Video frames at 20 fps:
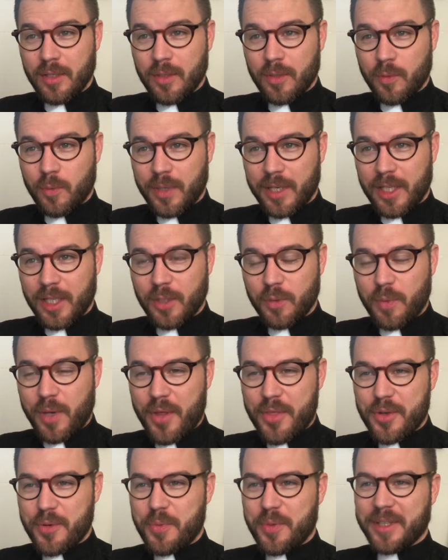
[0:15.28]
Well,
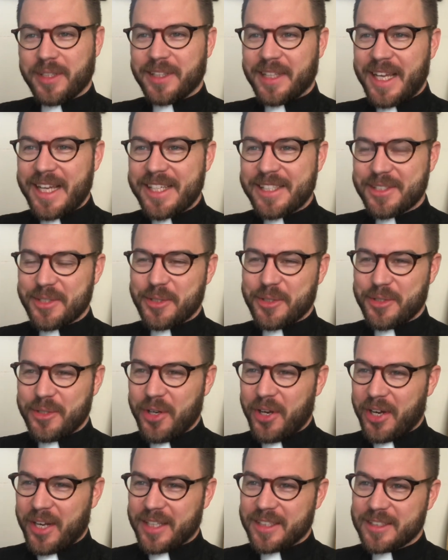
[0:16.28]
whether one likes it or
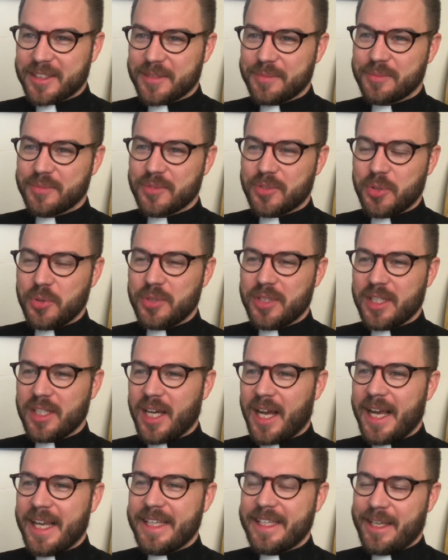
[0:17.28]
not, to
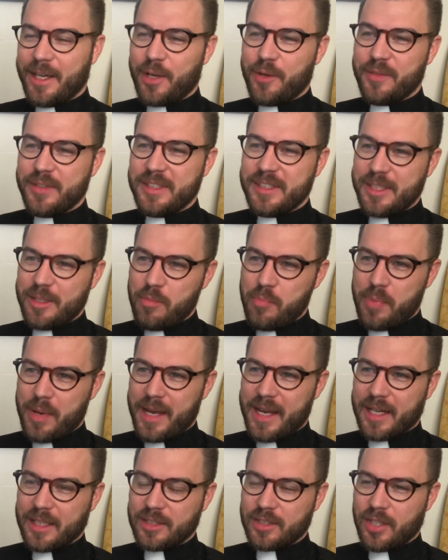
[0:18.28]
deny Calvin's
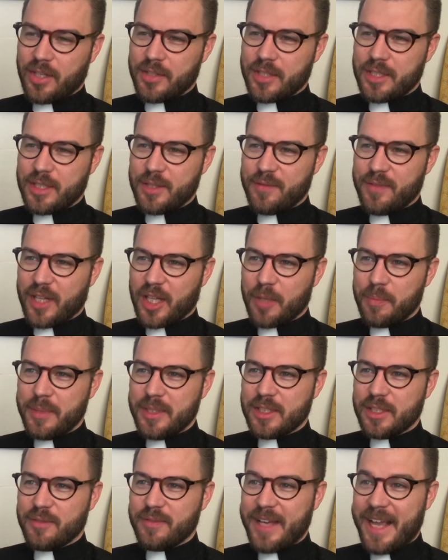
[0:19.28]
impact on the
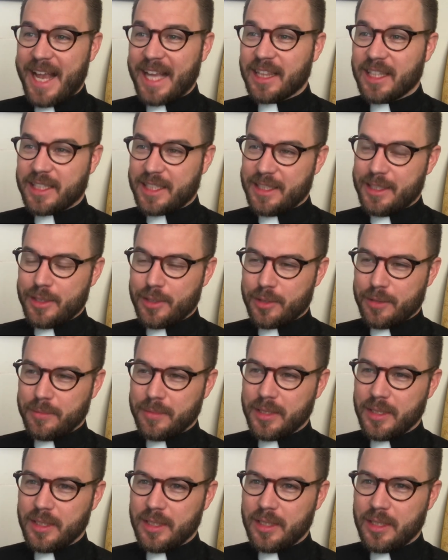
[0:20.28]
development of Anglicanism
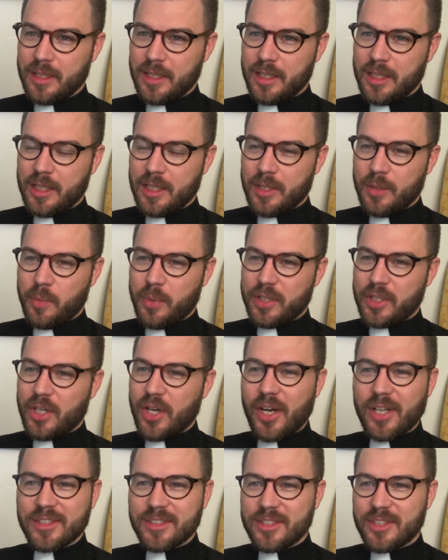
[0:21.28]
would
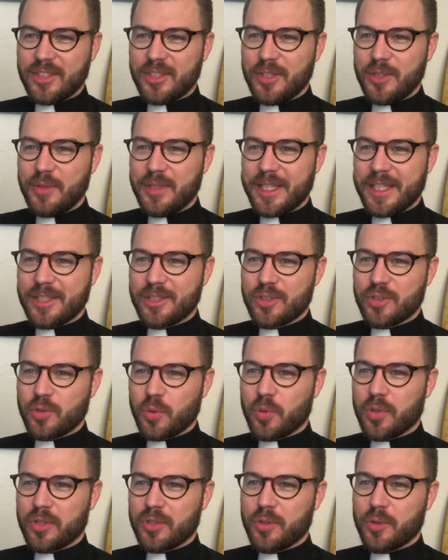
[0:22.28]
constitute
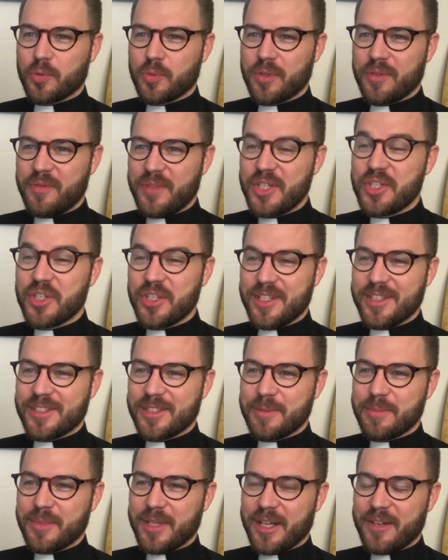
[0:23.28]
historical
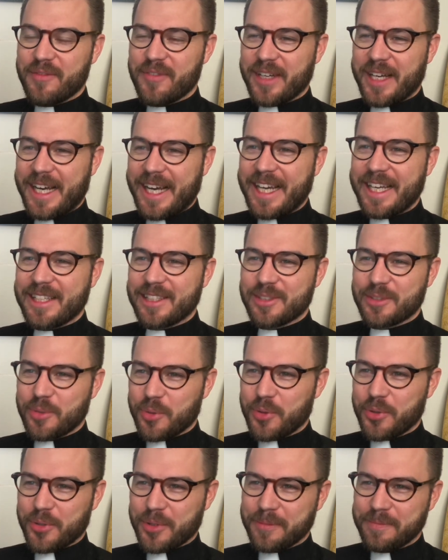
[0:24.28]
revisionism of the highest
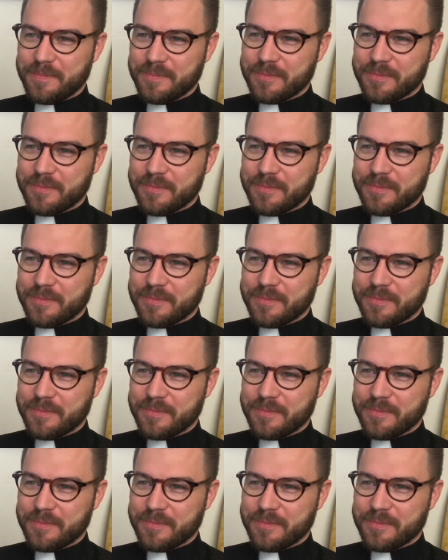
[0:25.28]
order.